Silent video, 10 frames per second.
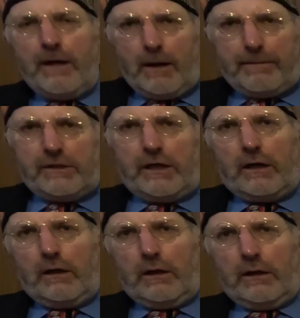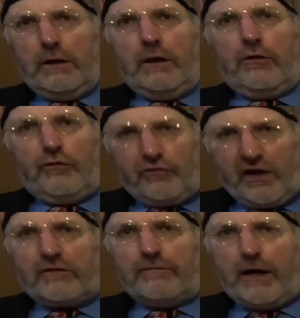a particular
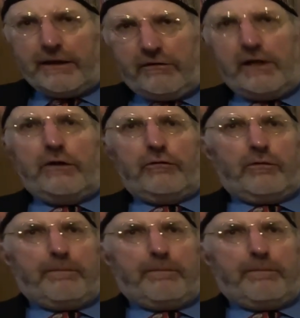set of ideas